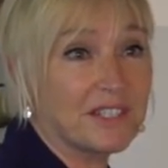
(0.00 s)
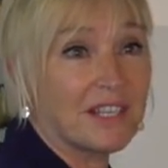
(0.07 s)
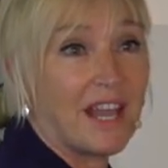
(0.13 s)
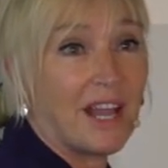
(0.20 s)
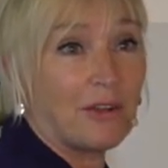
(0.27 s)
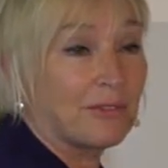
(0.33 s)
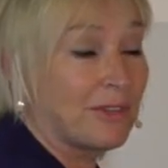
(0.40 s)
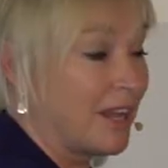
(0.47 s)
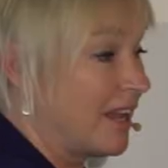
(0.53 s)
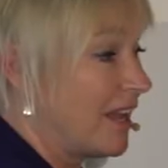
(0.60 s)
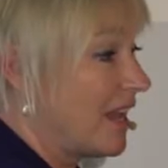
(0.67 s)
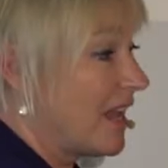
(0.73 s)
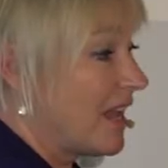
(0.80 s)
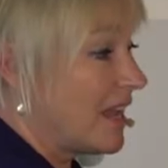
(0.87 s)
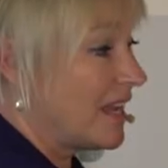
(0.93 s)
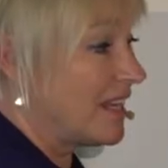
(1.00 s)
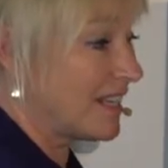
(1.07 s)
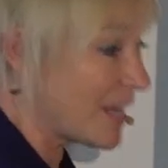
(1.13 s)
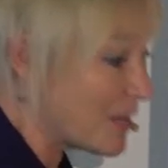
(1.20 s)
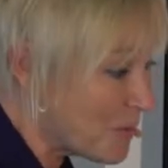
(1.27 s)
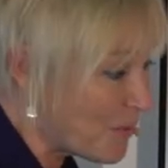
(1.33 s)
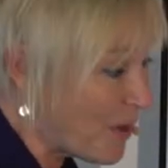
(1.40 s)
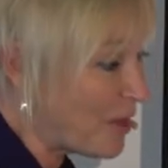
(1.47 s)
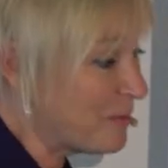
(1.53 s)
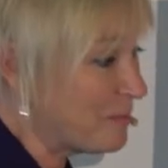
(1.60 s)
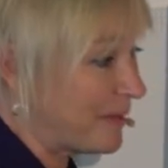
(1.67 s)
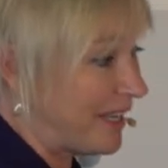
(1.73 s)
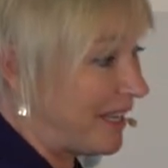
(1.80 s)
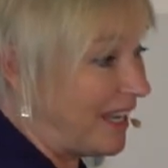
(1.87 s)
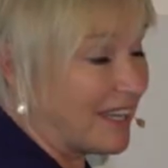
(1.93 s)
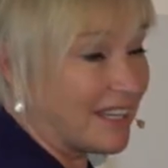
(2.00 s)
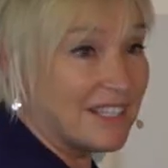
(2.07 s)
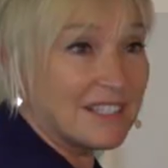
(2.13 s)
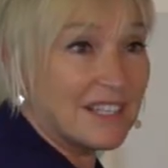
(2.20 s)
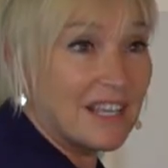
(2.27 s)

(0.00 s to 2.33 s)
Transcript: and our innate well-being, and it,